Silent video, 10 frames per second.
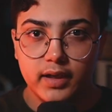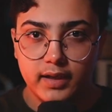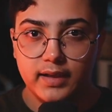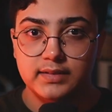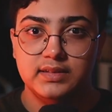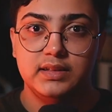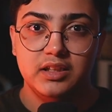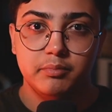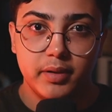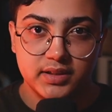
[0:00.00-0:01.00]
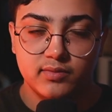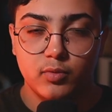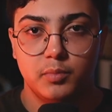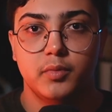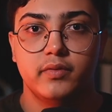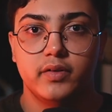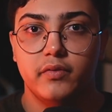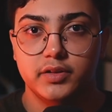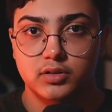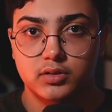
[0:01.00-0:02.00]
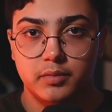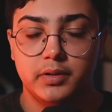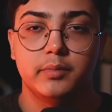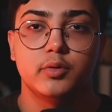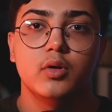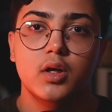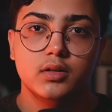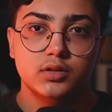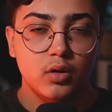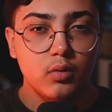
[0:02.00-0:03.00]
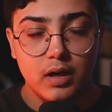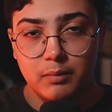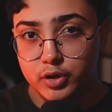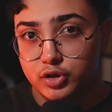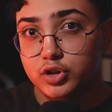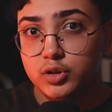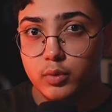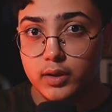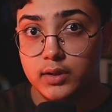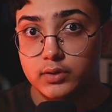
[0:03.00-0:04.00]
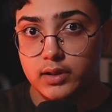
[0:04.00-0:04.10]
it is the best form of a revision timetable. So I'm going to show you what it looks